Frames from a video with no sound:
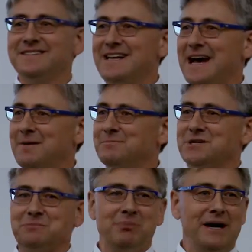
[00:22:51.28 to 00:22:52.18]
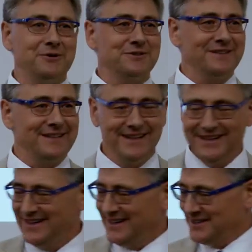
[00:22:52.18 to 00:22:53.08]
and dabs and pouting
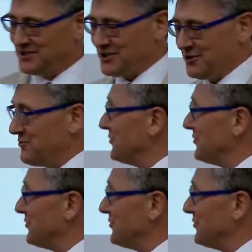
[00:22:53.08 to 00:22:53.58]
and so